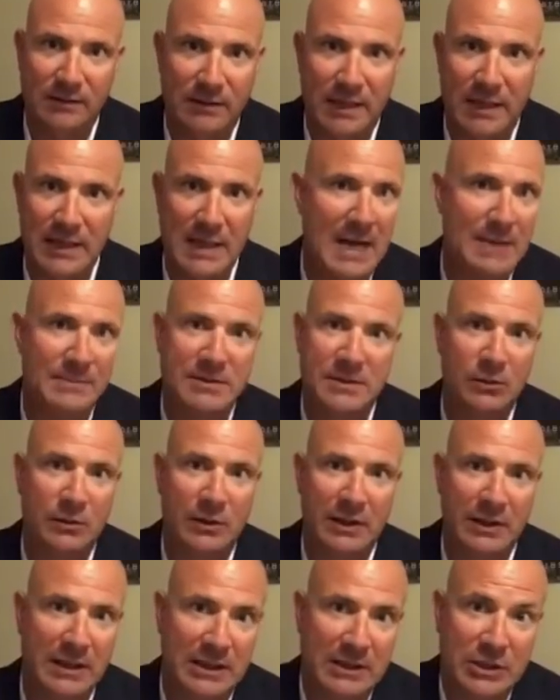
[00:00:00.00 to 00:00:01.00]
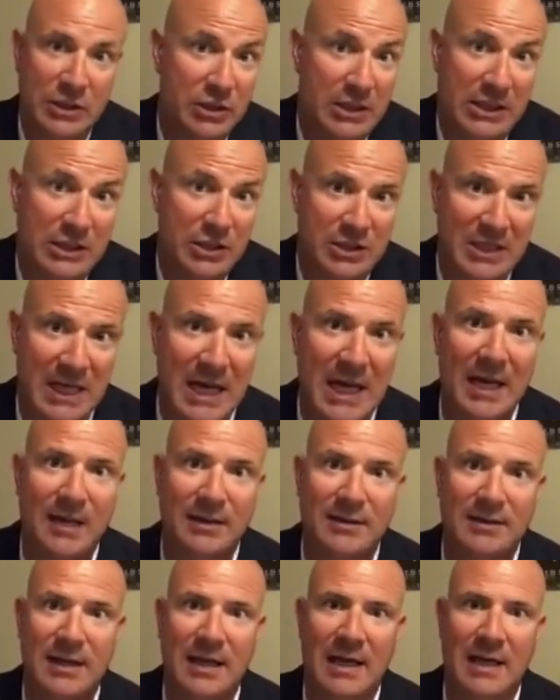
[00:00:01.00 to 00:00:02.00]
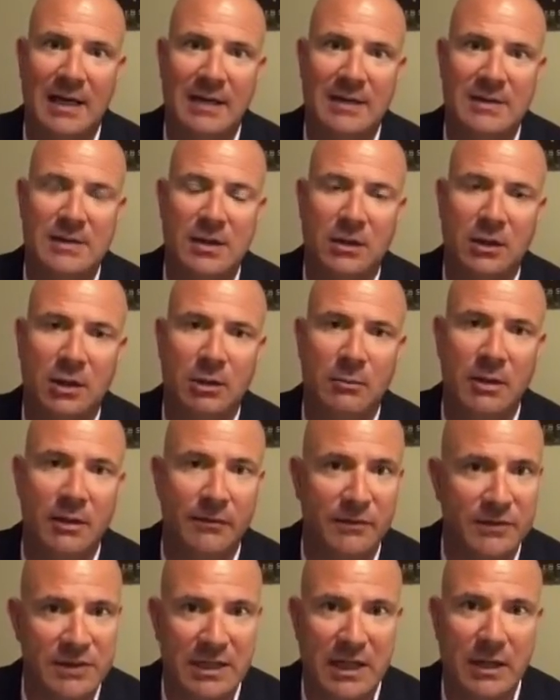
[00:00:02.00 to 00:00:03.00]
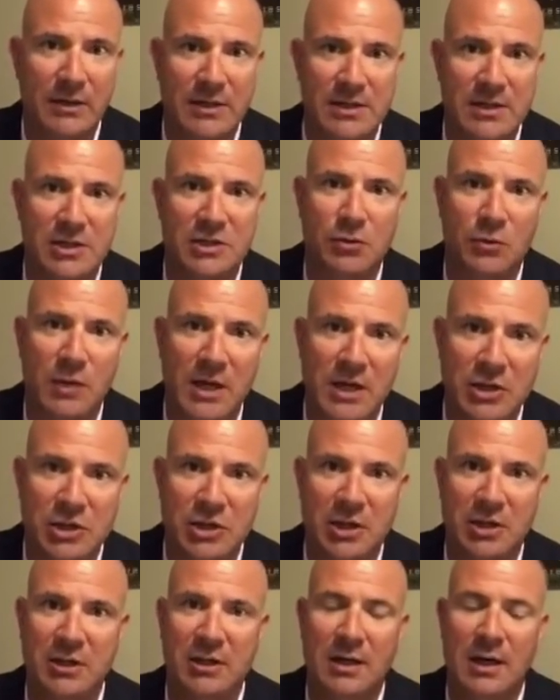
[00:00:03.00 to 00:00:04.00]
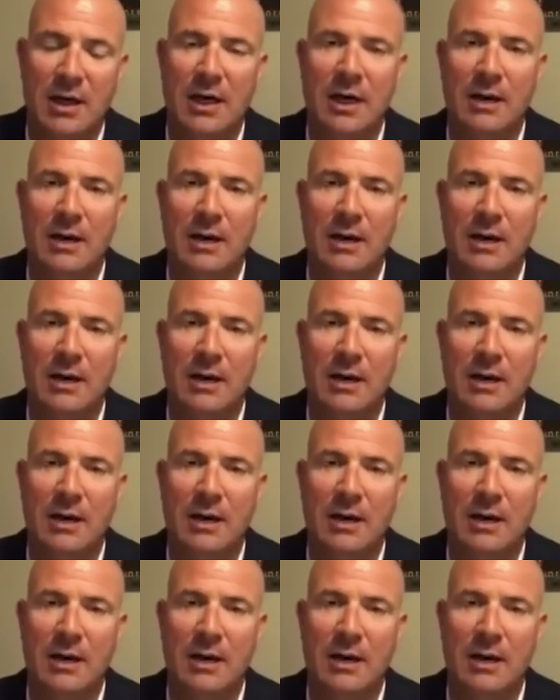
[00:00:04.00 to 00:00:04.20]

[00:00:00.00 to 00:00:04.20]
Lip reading: They just can't, and it's a little bit of a scary situation.